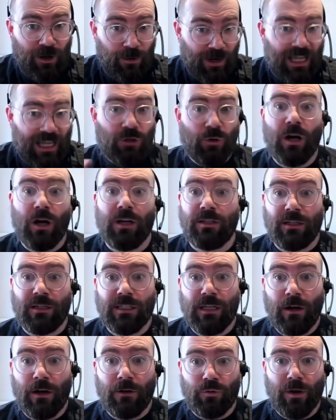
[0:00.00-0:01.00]
need to ask
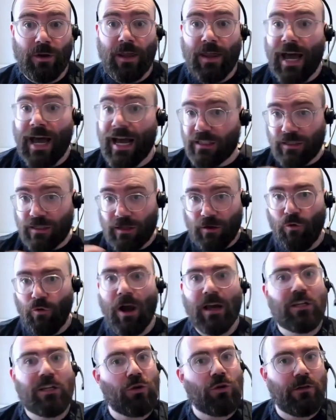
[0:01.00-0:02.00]
ourselves whether that's the
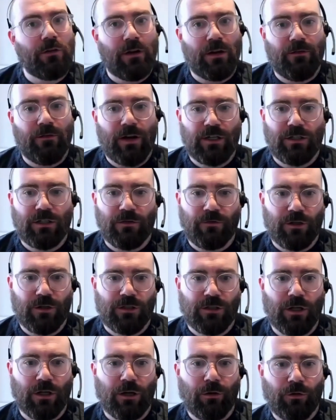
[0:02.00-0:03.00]
right sort of innovation for a
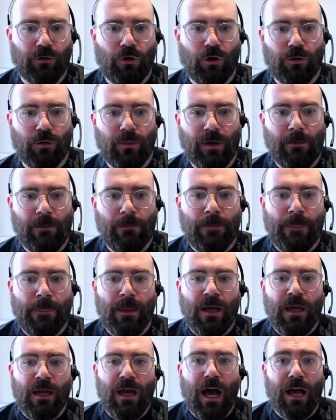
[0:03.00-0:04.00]
circular economy.
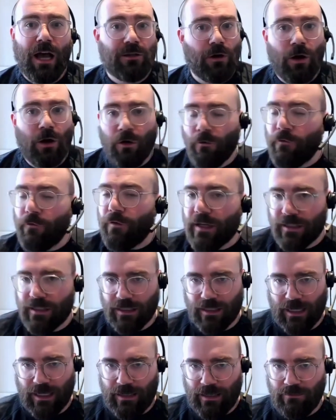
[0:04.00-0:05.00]

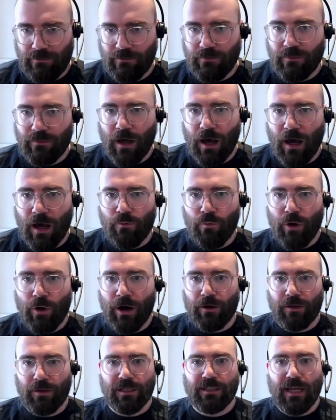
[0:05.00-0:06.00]
Obviously, we're
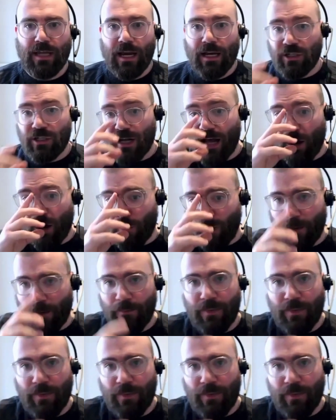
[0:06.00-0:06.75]
at the stage now where